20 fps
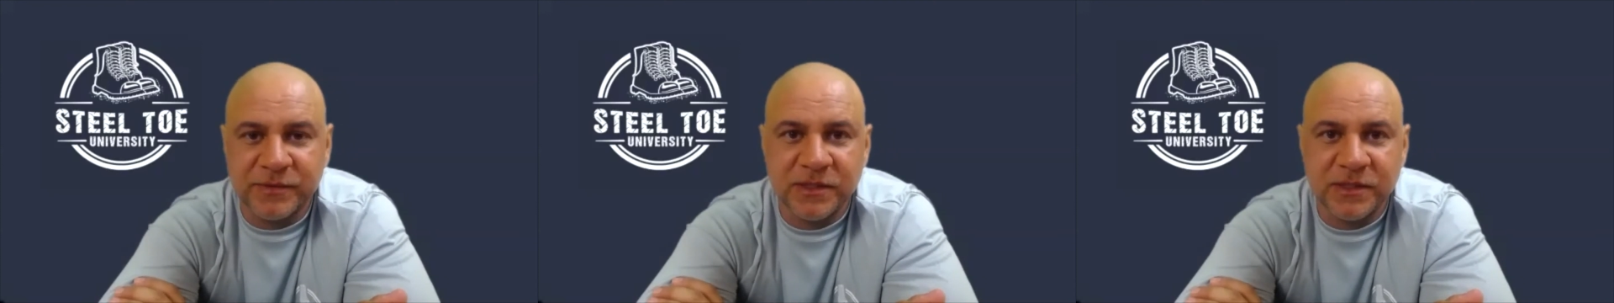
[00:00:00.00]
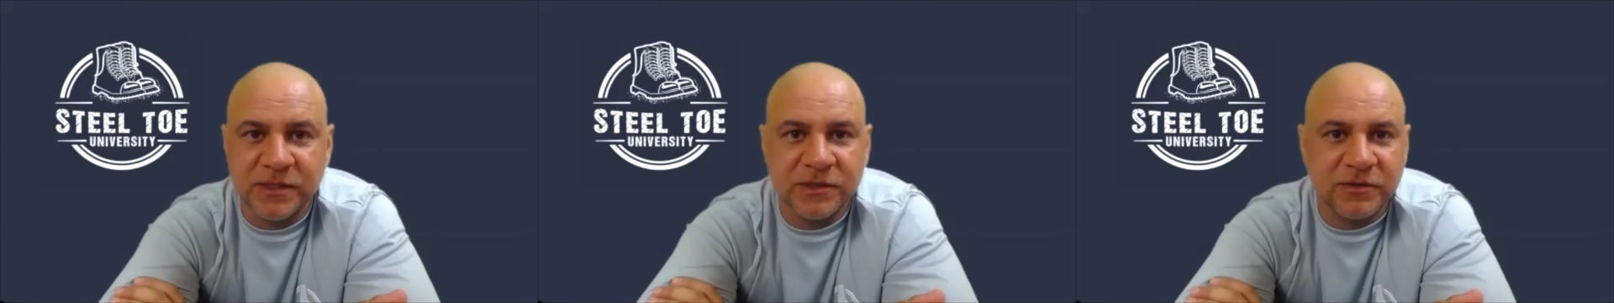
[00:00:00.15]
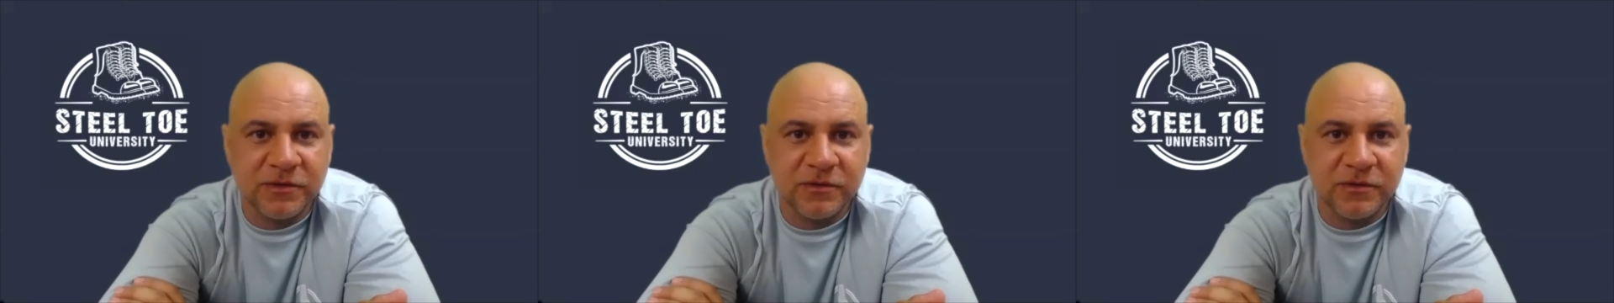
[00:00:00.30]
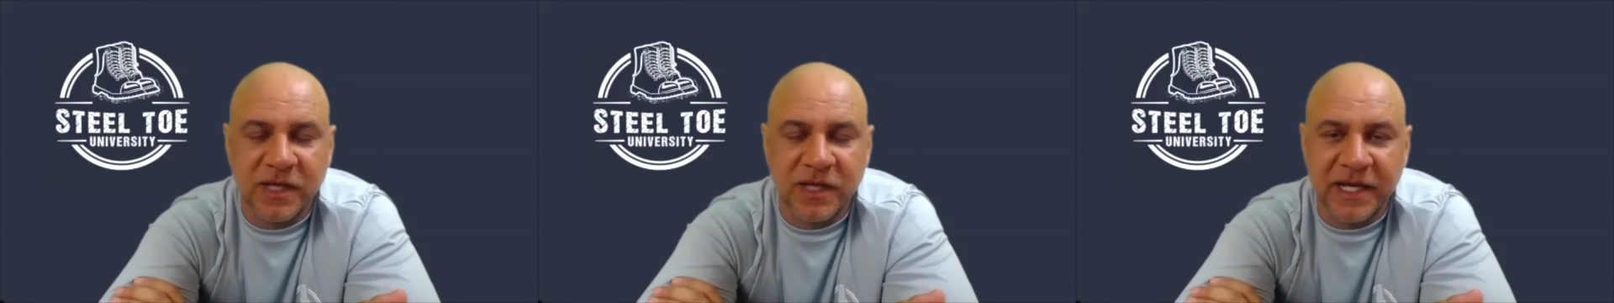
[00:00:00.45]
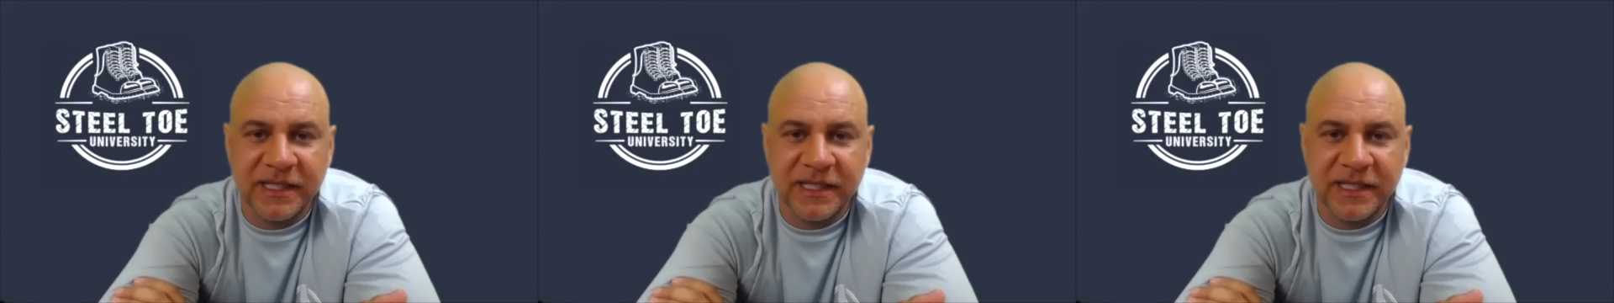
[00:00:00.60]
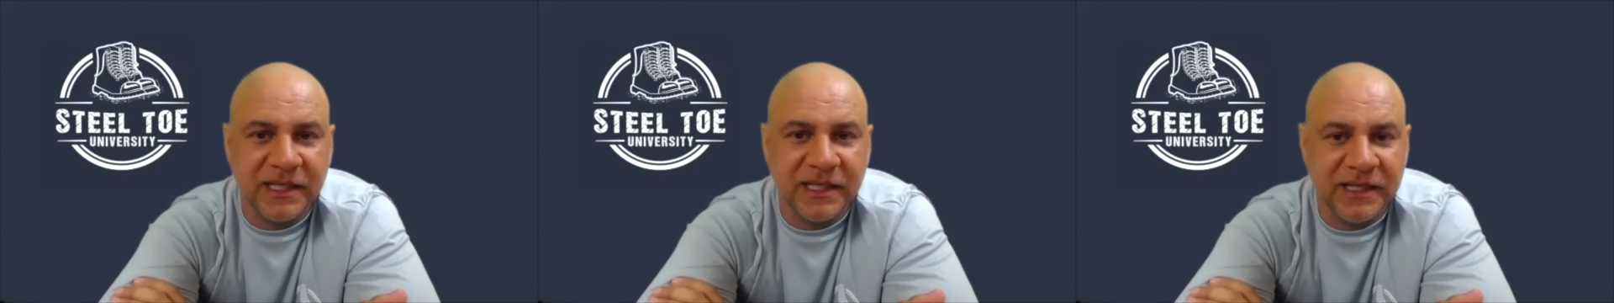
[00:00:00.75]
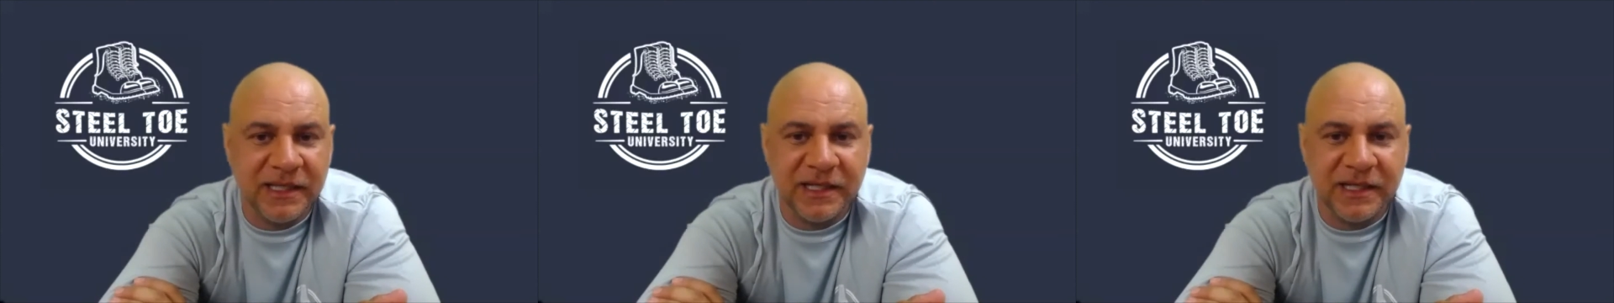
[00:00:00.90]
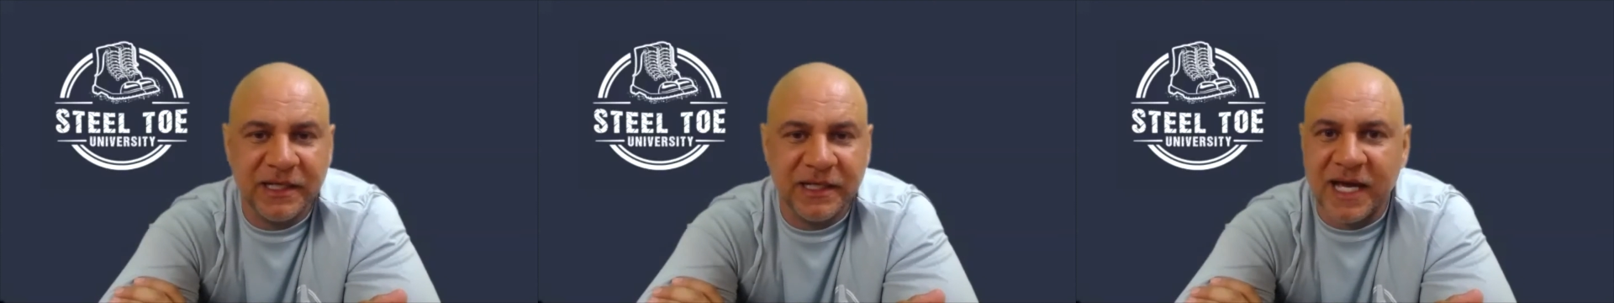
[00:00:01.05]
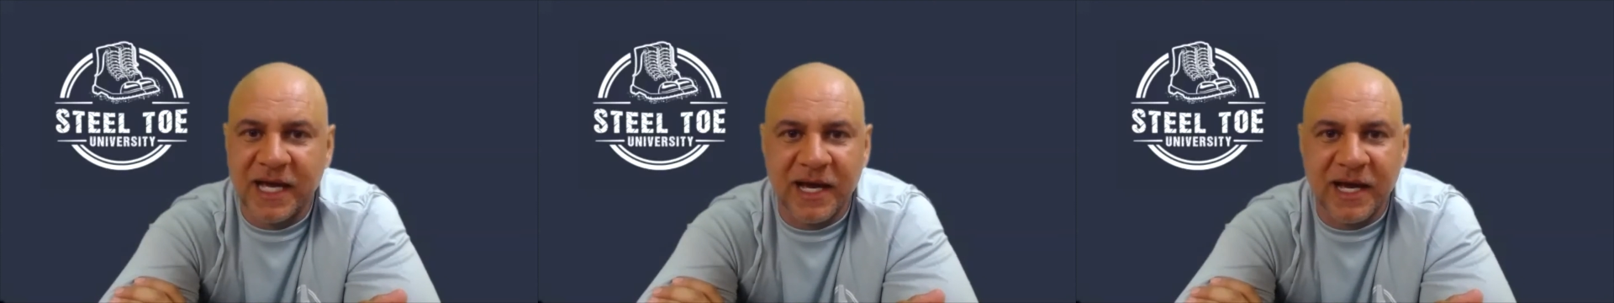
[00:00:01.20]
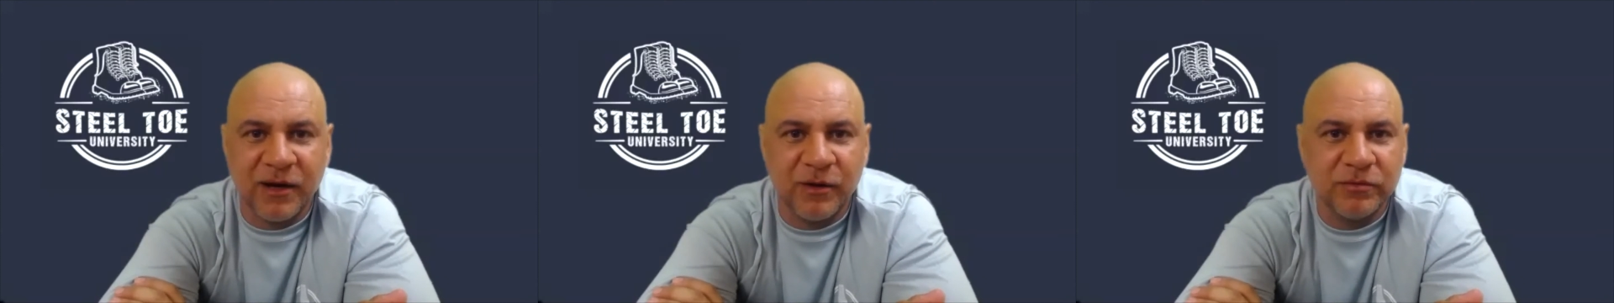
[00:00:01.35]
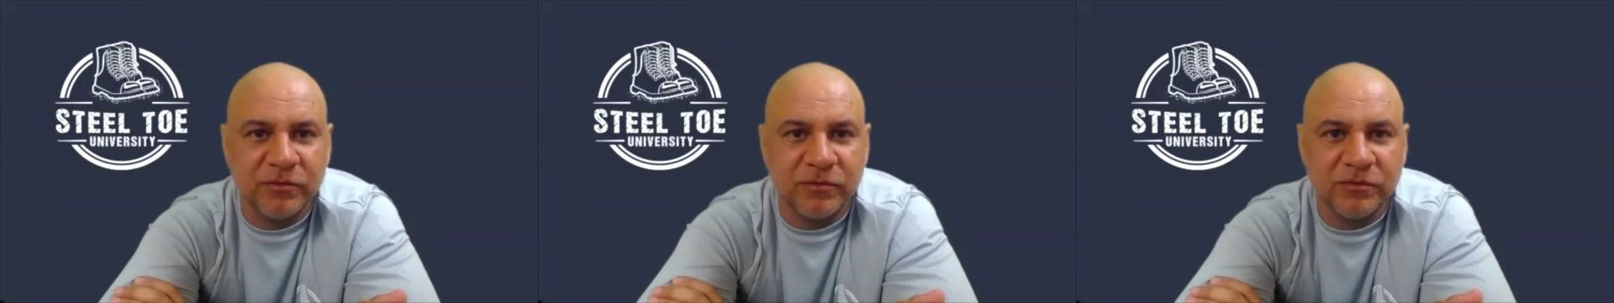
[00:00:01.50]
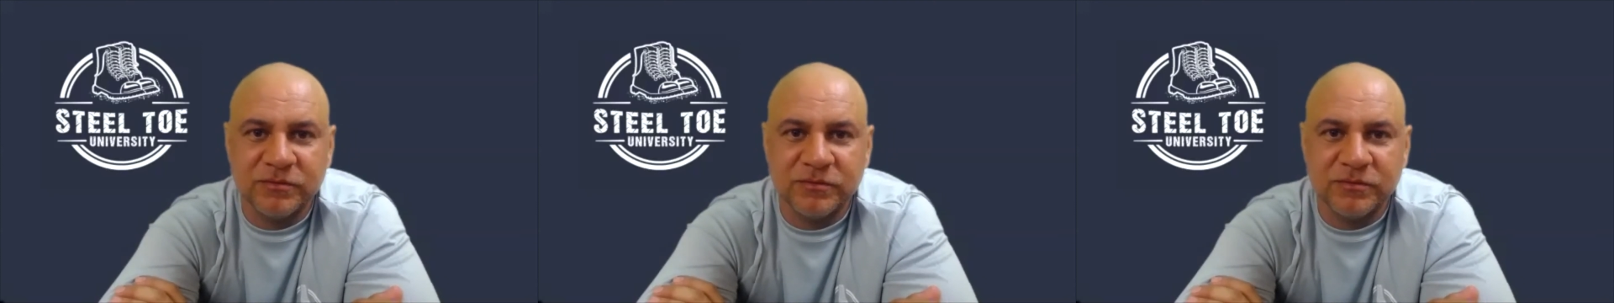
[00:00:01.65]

These are like in and out,